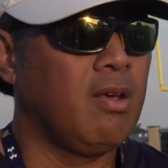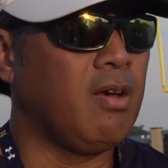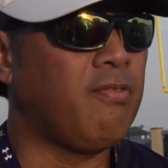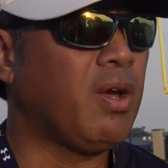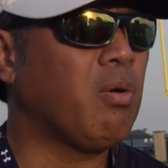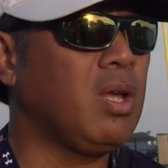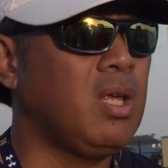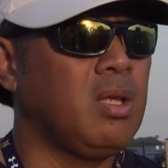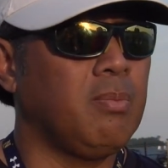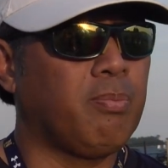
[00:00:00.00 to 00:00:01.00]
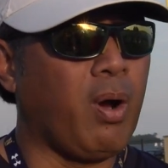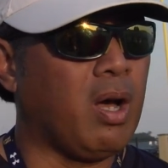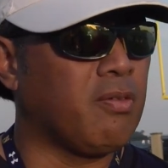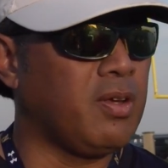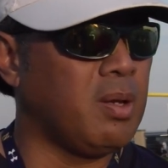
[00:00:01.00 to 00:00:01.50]
Very
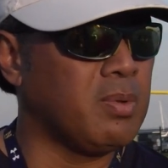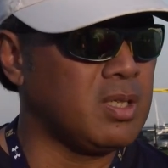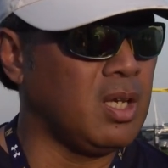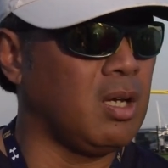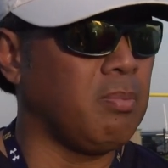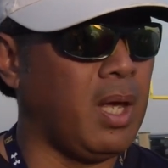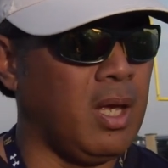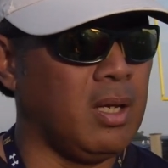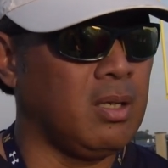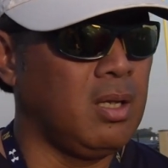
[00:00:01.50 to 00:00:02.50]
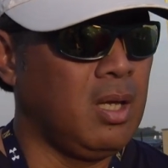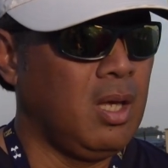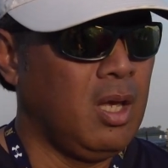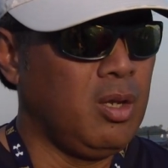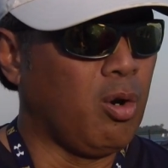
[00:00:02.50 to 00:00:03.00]
proud of him as a young man.
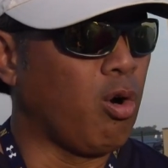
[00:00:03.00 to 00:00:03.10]
You know,